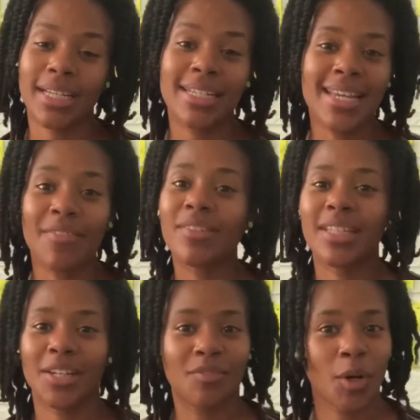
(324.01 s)

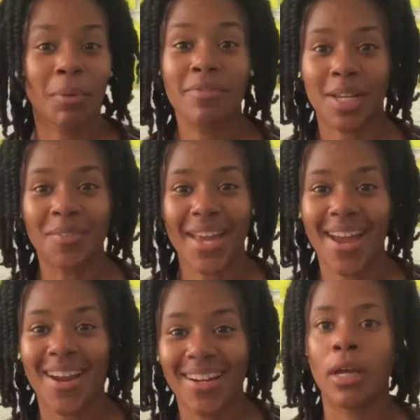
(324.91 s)
definitely a form of
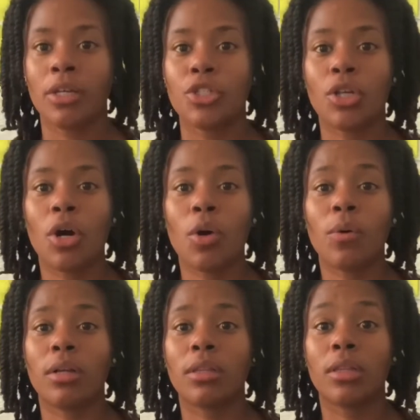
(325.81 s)
self-care. So
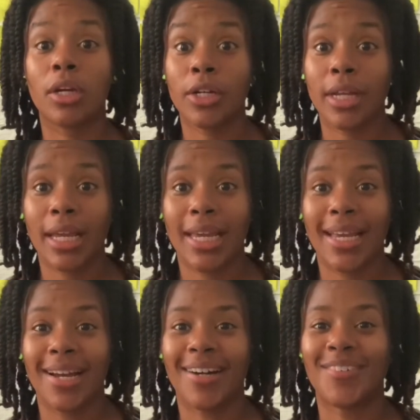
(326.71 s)

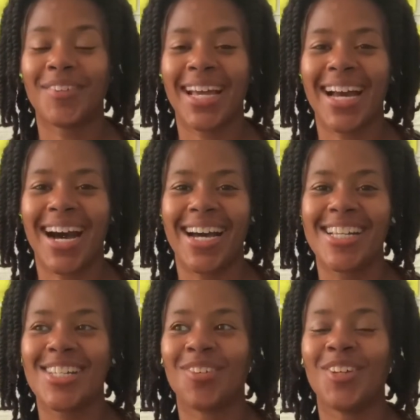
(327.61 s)
learning, oh my
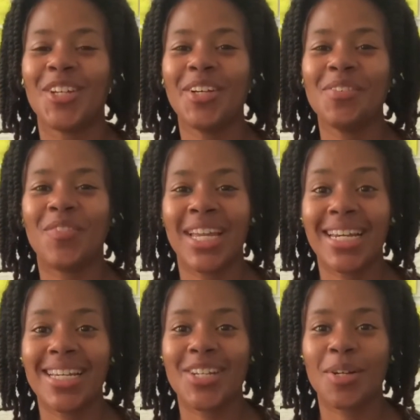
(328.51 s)
gosh, when you're
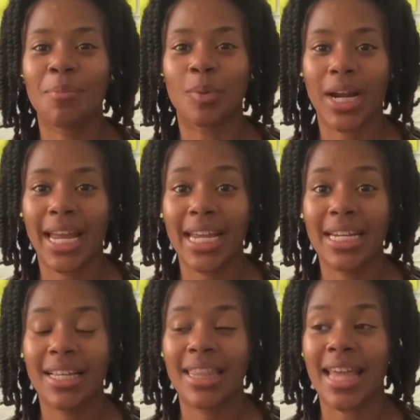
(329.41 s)
feeding your
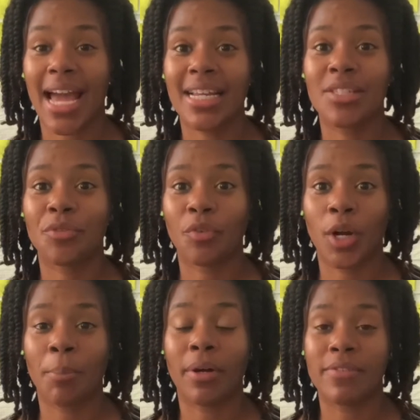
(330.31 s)
brain, that is a
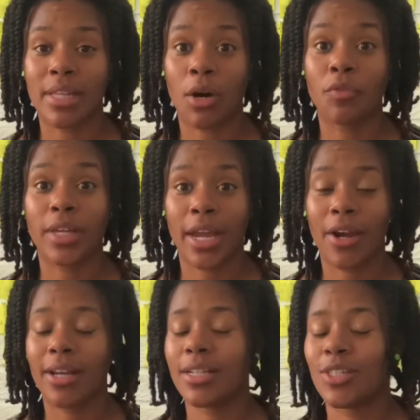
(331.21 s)
form of self-care,
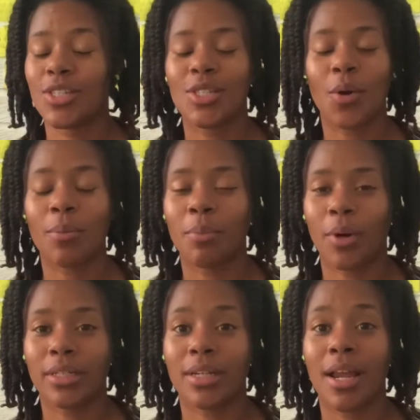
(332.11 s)
and it's so
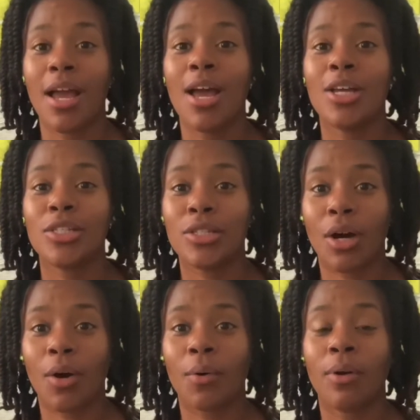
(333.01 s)
important.
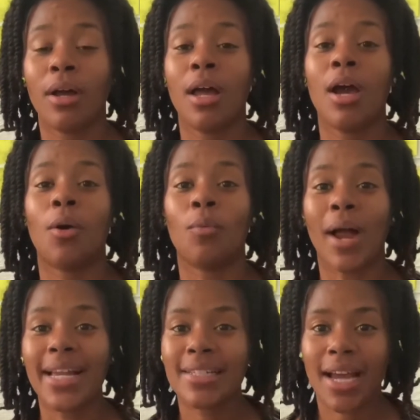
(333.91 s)
So
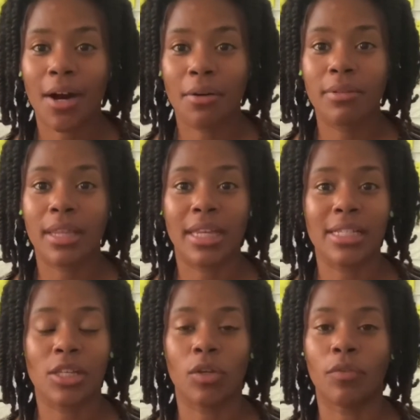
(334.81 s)
write down the things
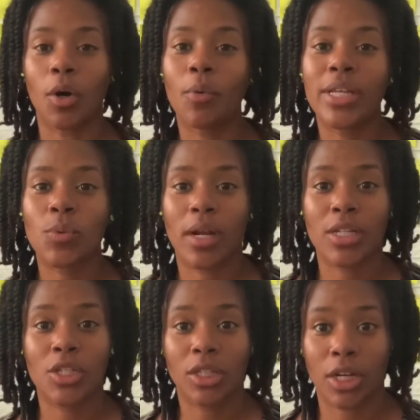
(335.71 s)
that you've always wanted
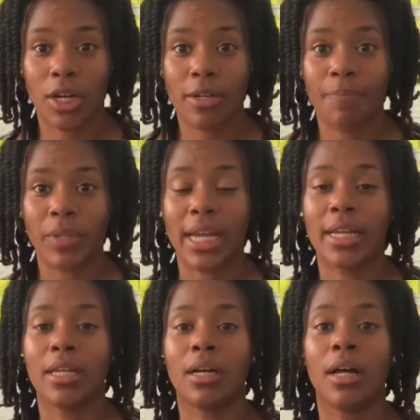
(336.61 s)
to learn,
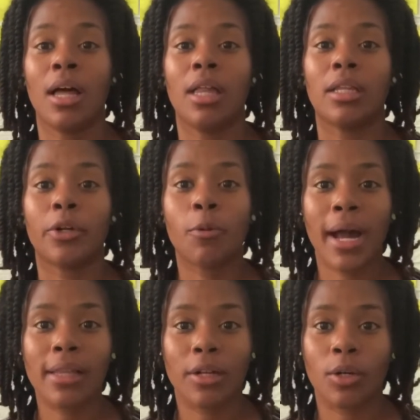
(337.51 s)
and little by
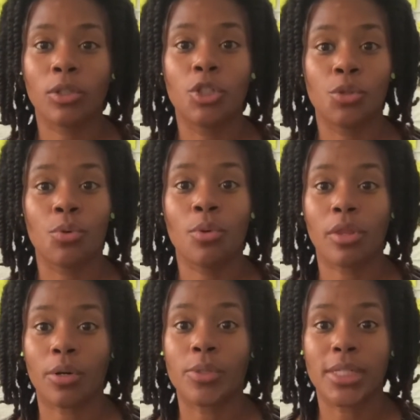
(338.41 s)
little do
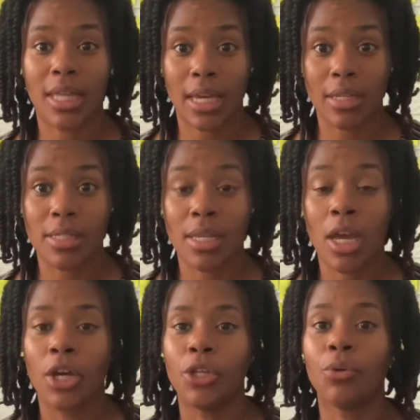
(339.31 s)
those things.
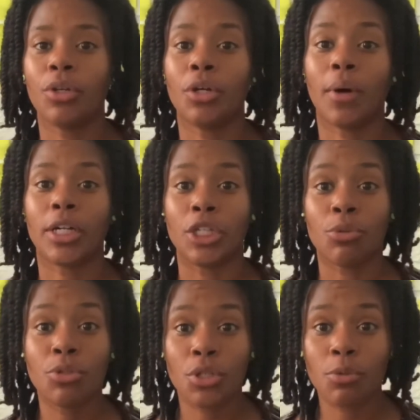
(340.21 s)
You can go on
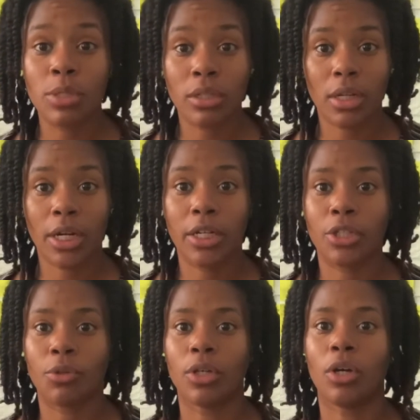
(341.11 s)
YouTube to learn. You
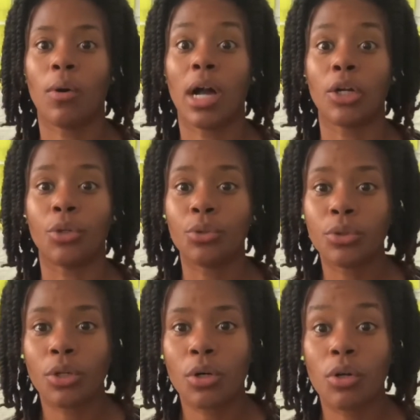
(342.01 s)
can go on
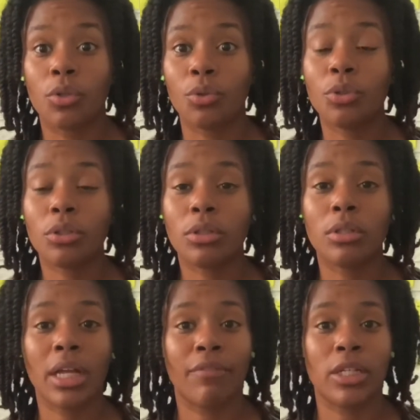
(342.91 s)
Google. Google,
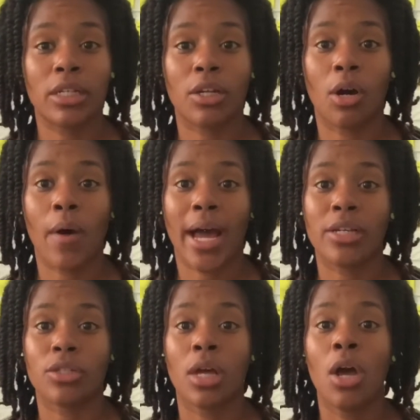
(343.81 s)
if you didn't know,
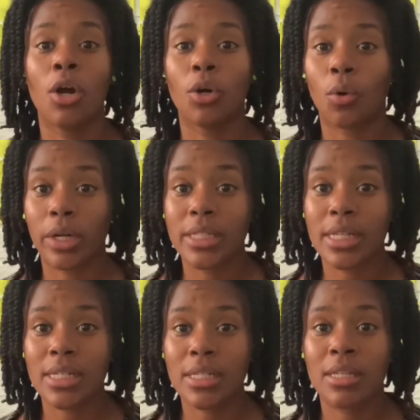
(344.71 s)
has
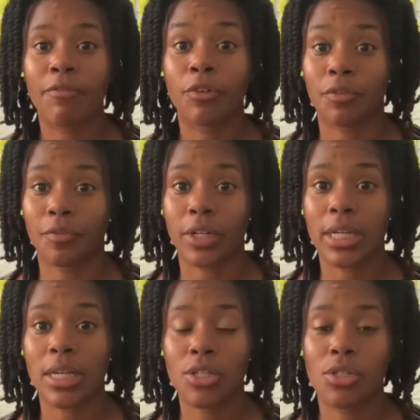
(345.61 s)
courses for
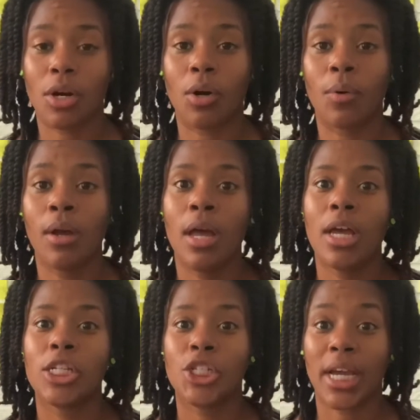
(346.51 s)
free, so
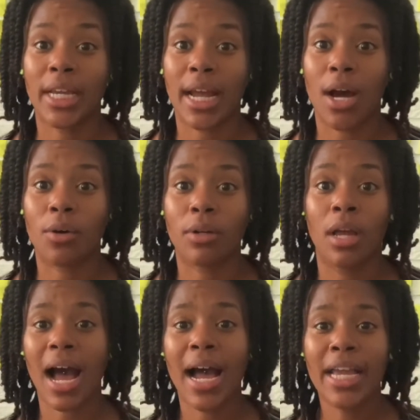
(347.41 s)
check it out.
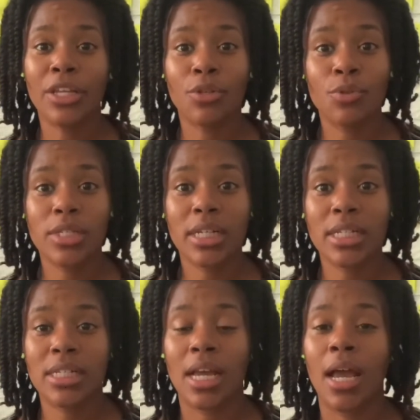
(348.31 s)
I used
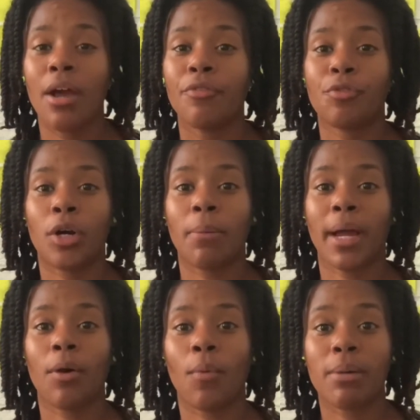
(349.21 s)
it for
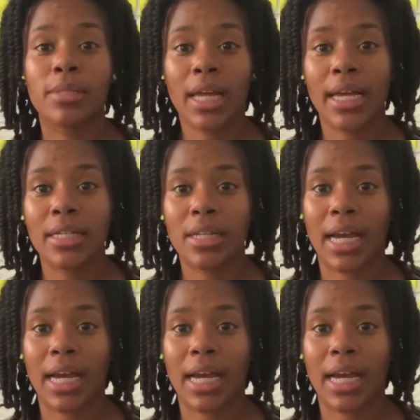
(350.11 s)
my website.